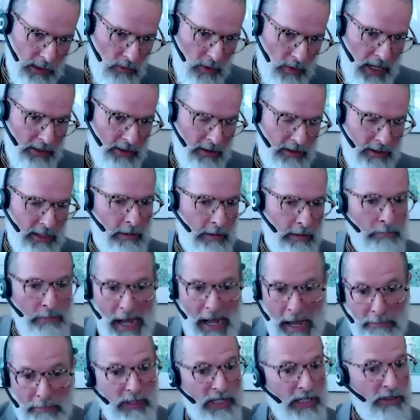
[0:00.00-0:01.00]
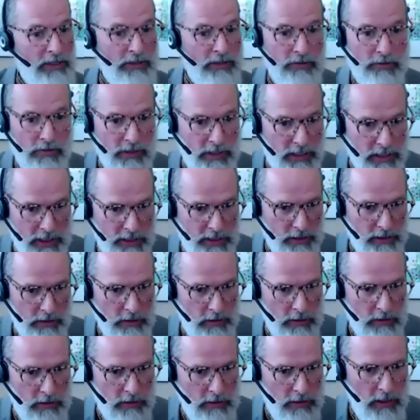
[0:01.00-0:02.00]
So rather than mapping to
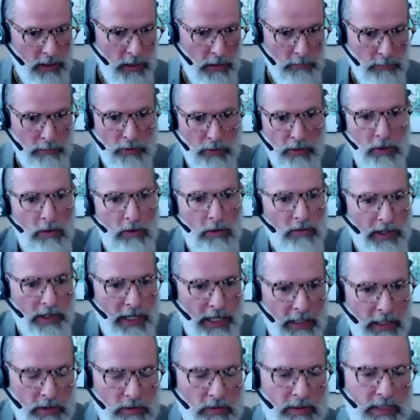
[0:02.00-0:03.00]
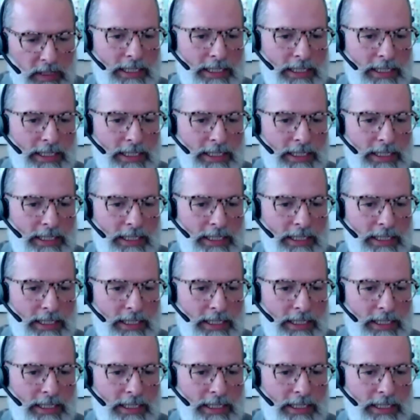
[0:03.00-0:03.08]
traditional programs,